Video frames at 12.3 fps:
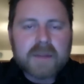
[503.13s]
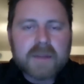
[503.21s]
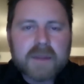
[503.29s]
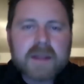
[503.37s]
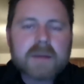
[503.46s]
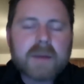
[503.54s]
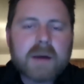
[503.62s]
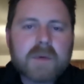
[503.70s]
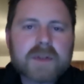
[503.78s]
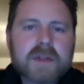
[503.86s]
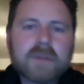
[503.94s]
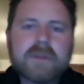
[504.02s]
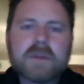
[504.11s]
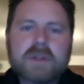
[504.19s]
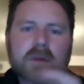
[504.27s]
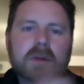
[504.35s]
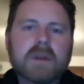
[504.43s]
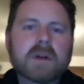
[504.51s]
and think about what your
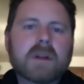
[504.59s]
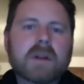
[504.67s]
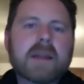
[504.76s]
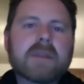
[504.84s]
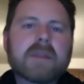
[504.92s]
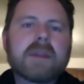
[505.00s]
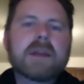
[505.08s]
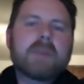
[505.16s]
future would look like.